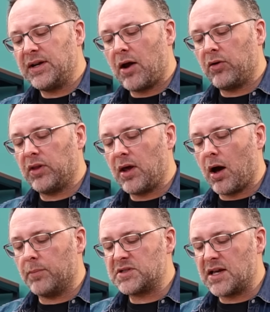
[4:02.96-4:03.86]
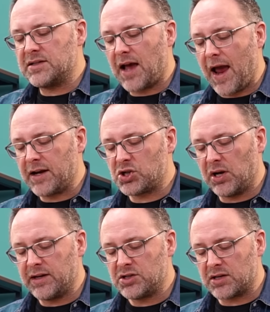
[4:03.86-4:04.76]
down on the arms is
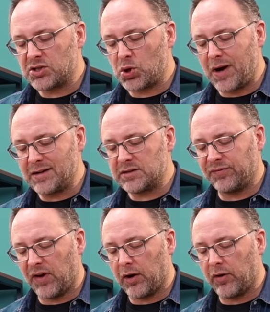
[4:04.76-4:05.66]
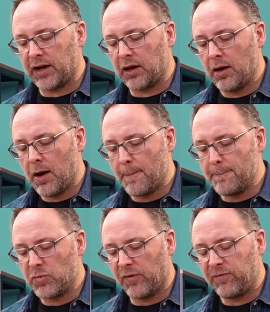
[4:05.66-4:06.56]
actually just transferring
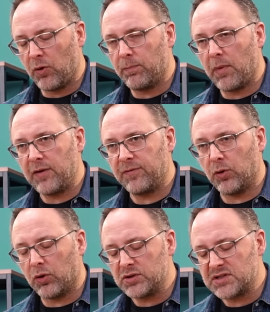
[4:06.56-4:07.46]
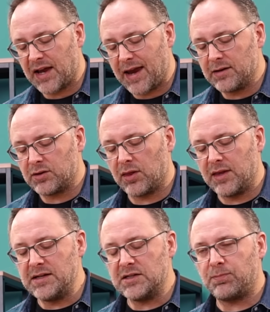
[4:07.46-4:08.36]
my force into
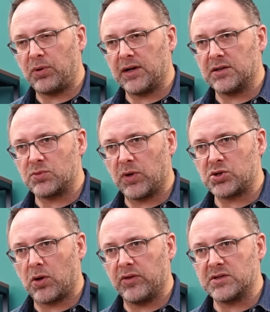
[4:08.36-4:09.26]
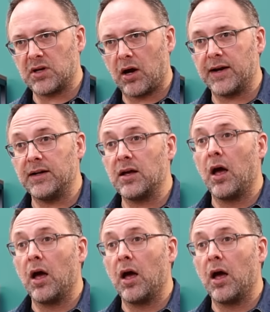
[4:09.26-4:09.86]
these springs which are on the side,